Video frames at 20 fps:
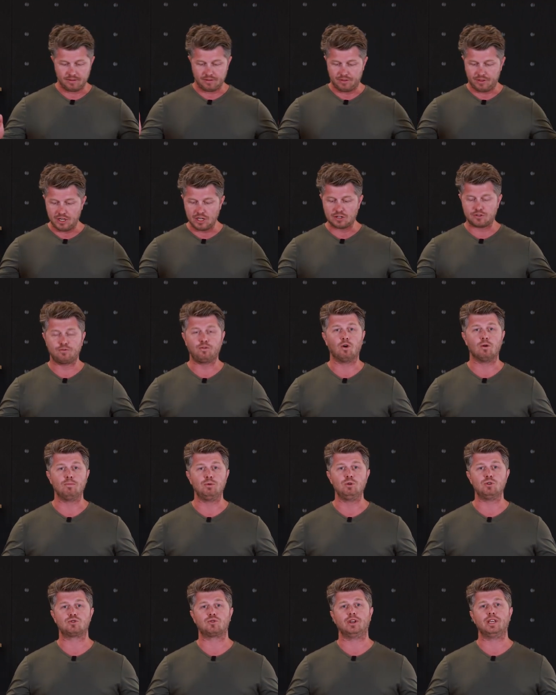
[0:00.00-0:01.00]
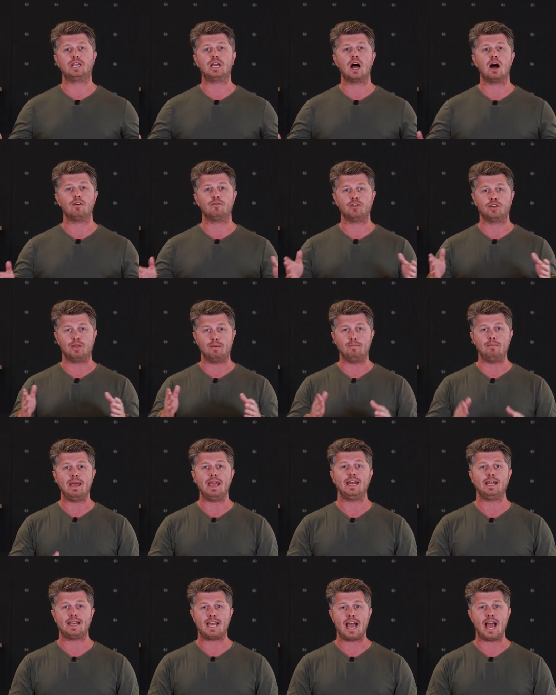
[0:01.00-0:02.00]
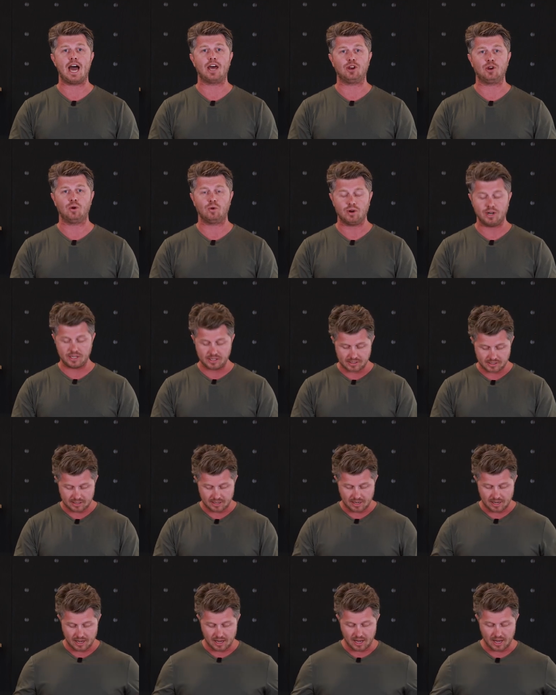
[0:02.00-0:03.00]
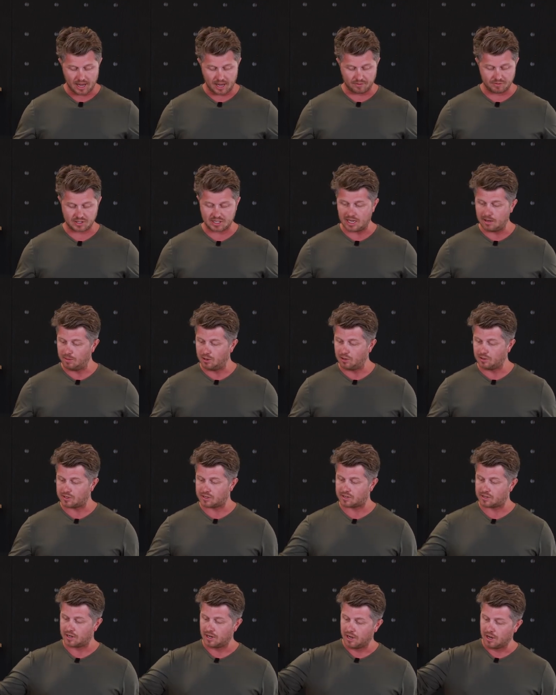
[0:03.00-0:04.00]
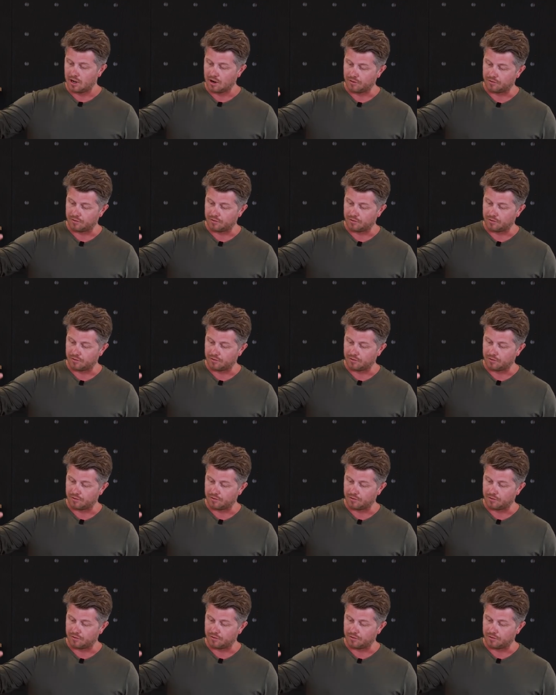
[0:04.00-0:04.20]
These four boots really cover the main categories of ski boots,